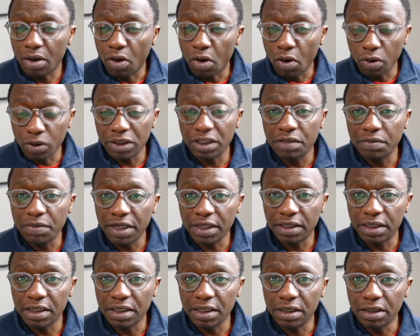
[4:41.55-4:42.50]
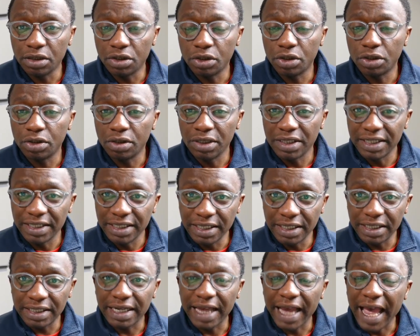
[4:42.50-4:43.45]
ultimately you
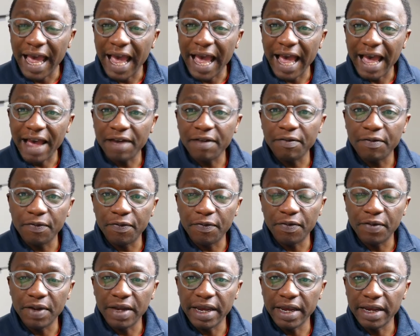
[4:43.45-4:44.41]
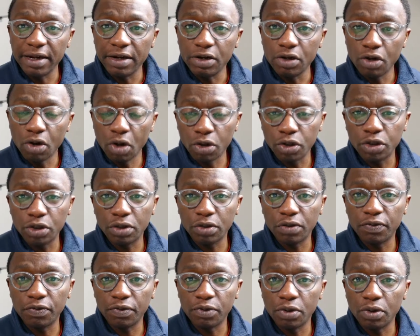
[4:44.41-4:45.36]
need to have a lot
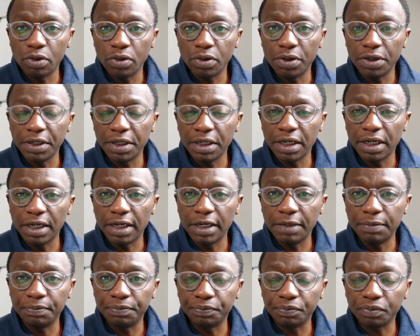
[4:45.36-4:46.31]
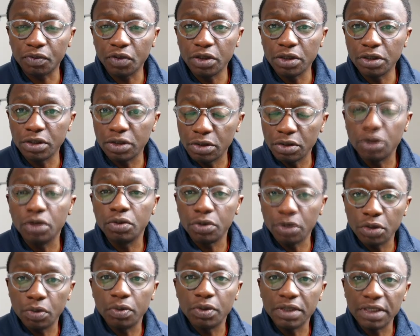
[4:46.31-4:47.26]
of your,
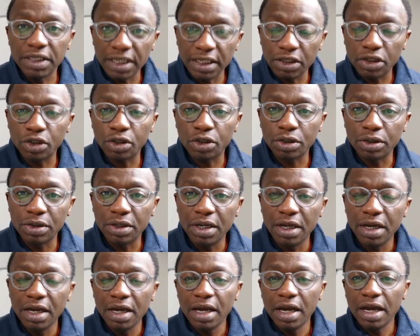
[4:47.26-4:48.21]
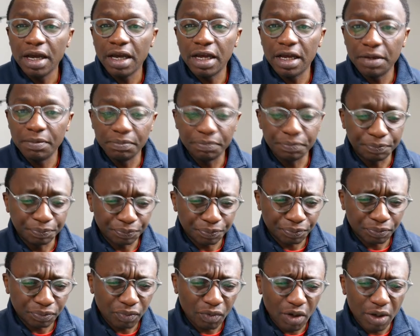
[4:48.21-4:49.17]
you will need to
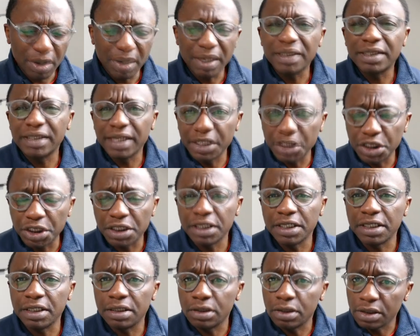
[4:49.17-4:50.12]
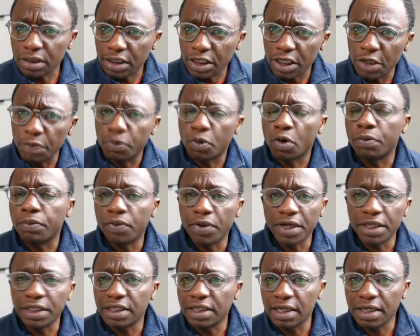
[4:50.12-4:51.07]
essentially keep
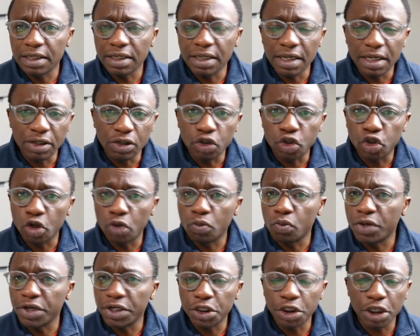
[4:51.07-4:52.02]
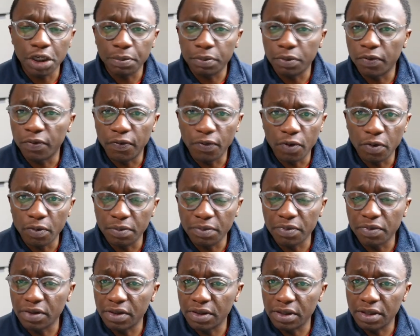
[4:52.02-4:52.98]
operating in some way, shape or
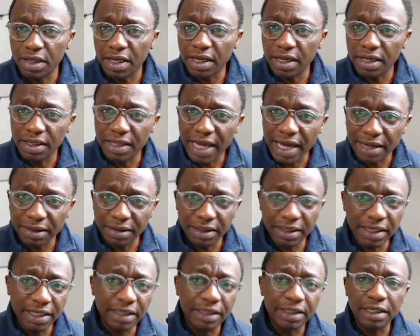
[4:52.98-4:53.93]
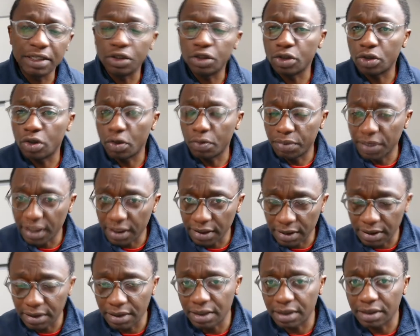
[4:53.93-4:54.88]
form. That leads into
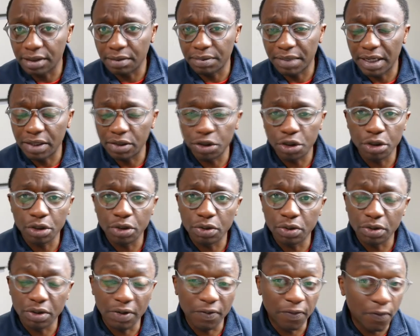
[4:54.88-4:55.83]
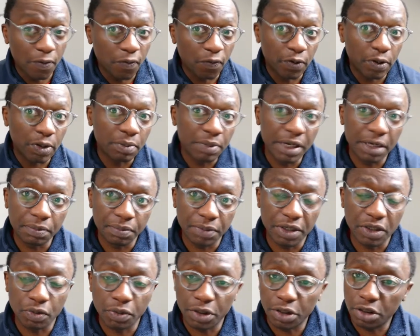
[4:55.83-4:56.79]
complexities about, the fulfillment
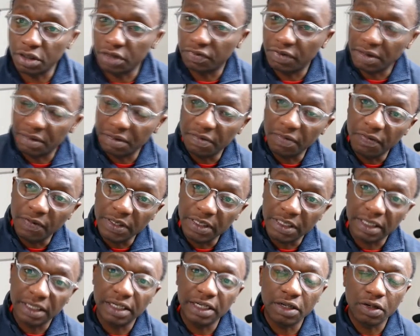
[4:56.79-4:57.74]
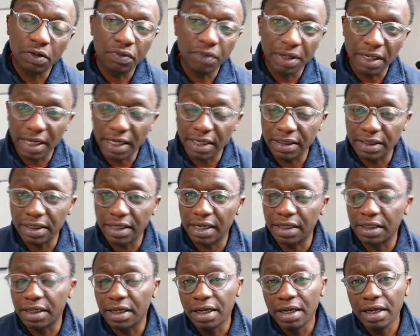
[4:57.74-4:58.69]
bit, which is very physically
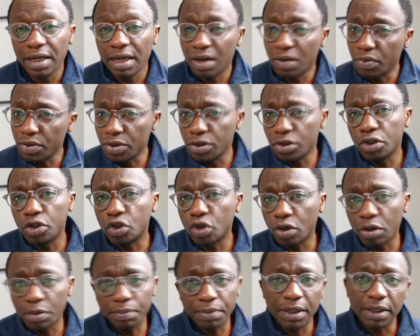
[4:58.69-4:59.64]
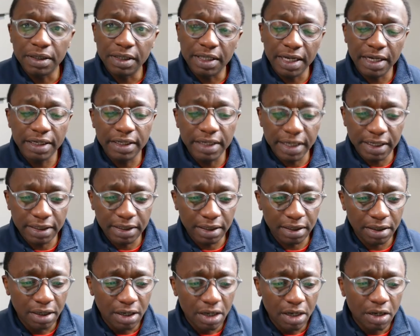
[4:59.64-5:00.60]
oriented. And we're going to talk about that
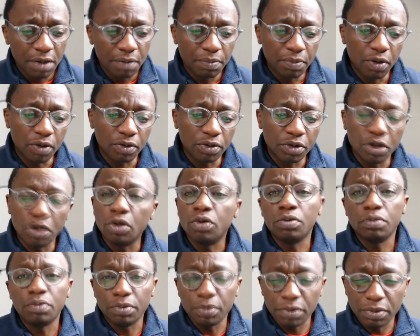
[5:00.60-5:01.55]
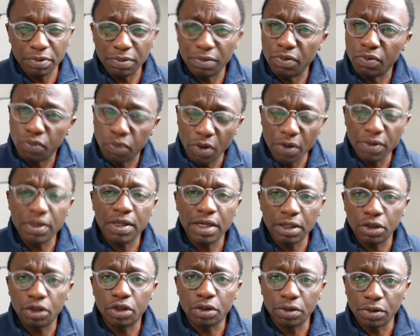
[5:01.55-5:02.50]
later. But, one
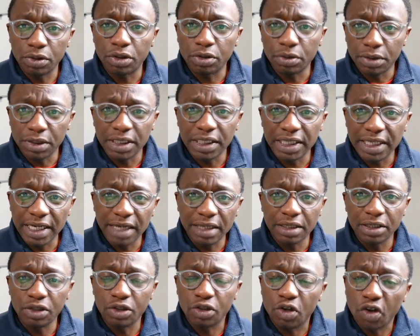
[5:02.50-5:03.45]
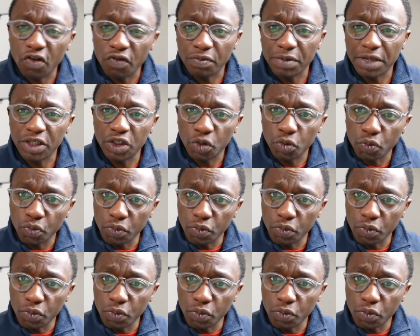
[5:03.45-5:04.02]
thing to understand is government